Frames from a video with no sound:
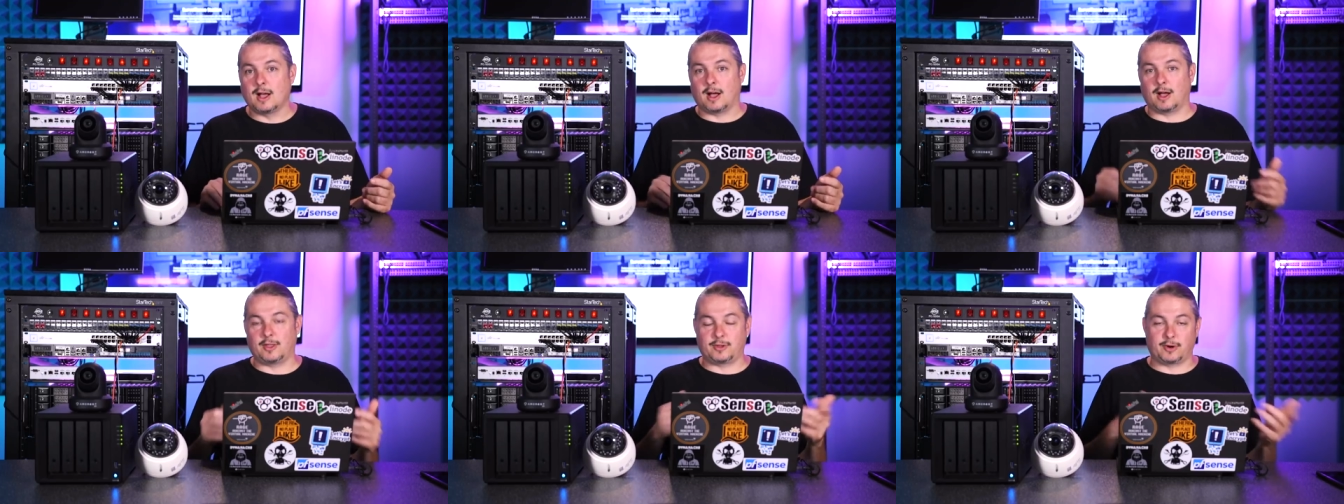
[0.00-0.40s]

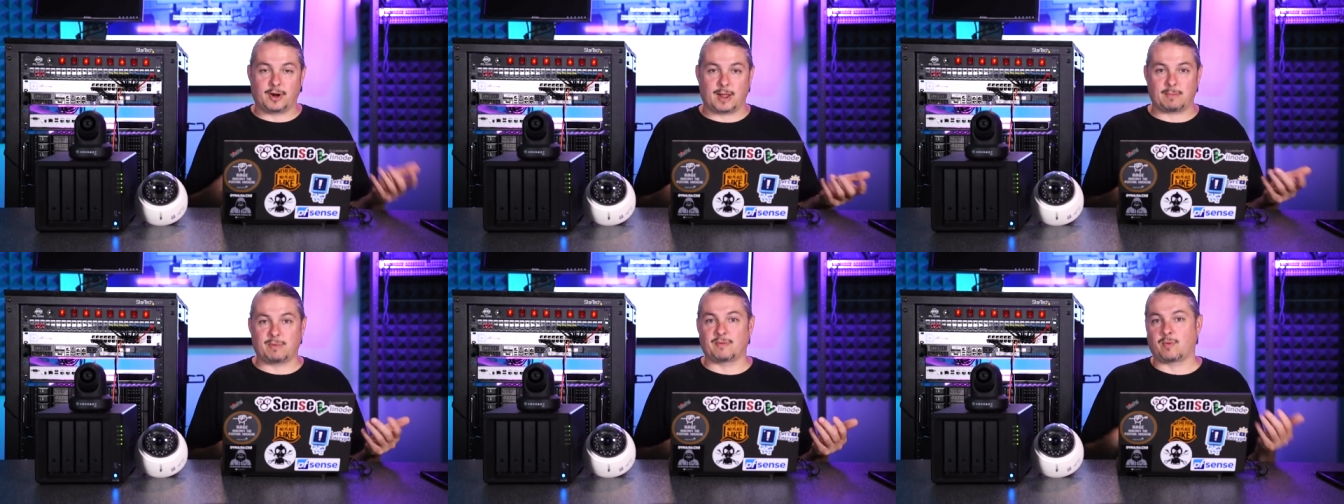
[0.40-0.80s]
uh, their
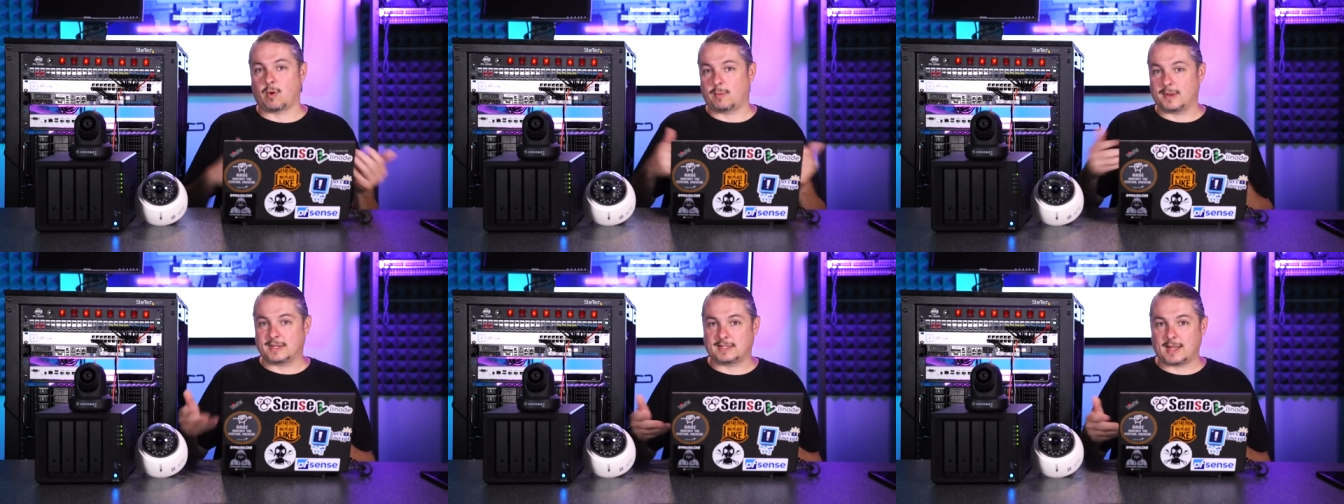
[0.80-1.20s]
night
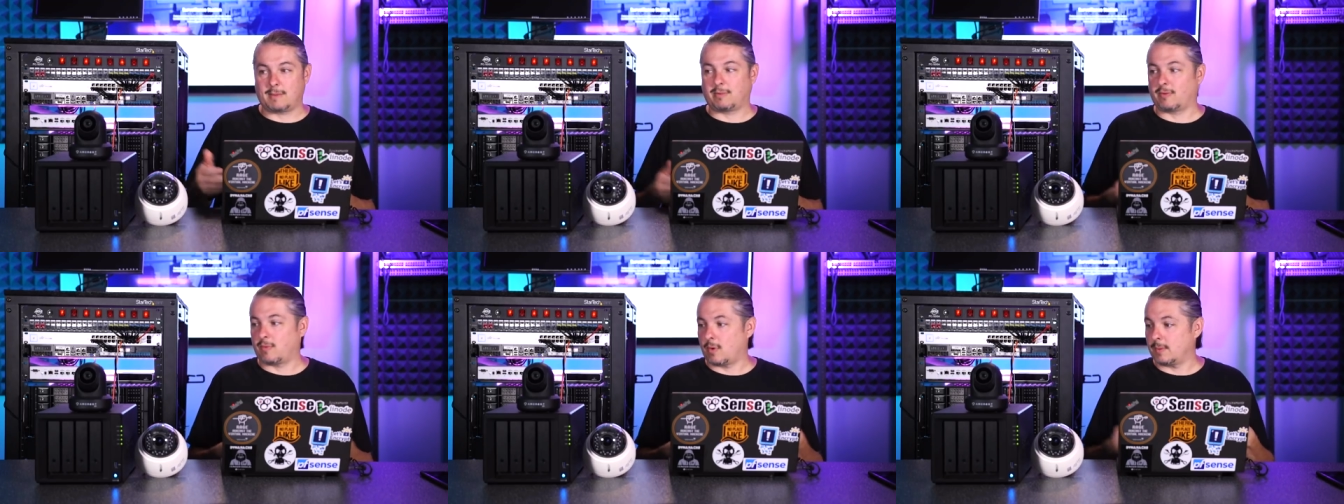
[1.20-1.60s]
performance, day
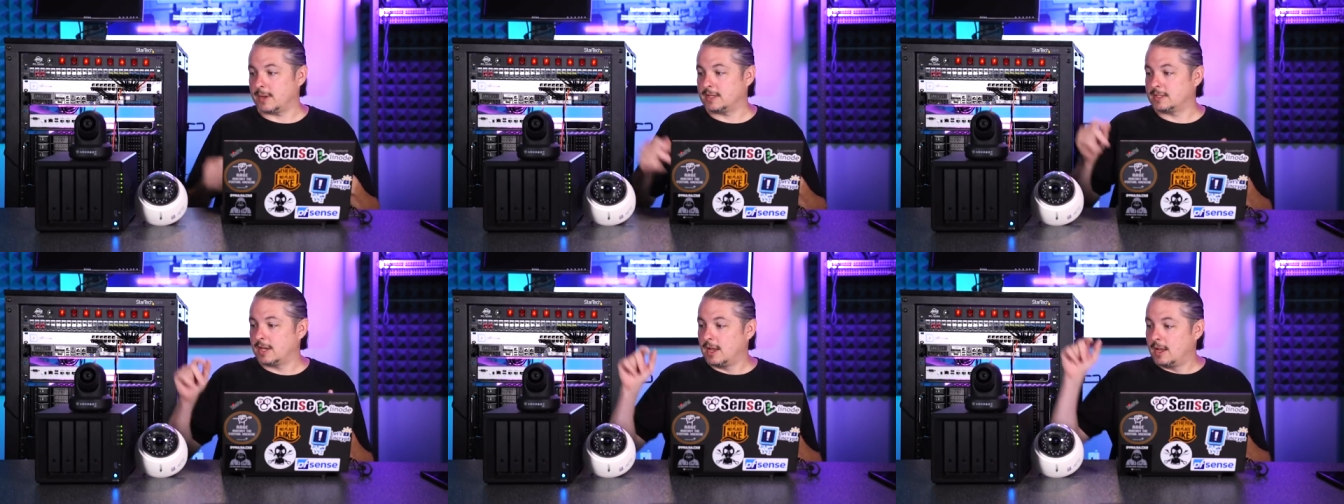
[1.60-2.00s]

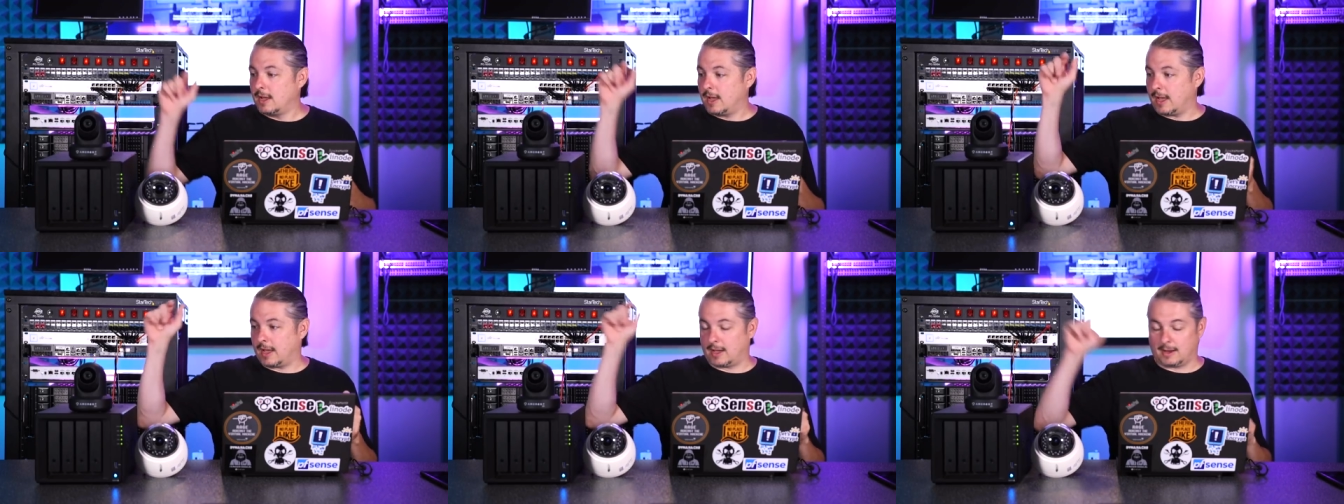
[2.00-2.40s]
performance,
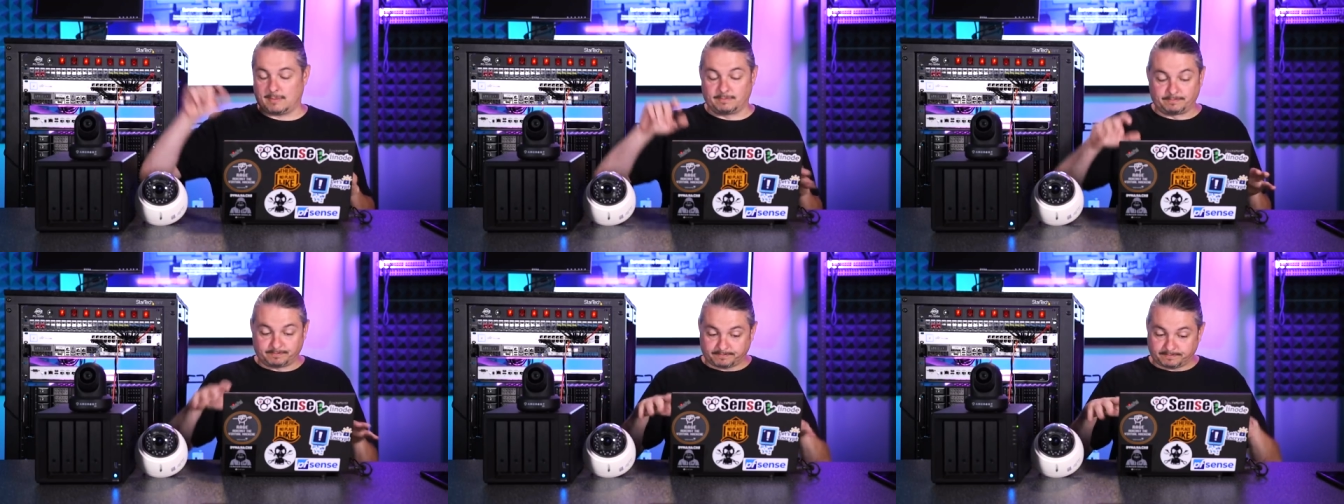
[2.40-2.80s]
and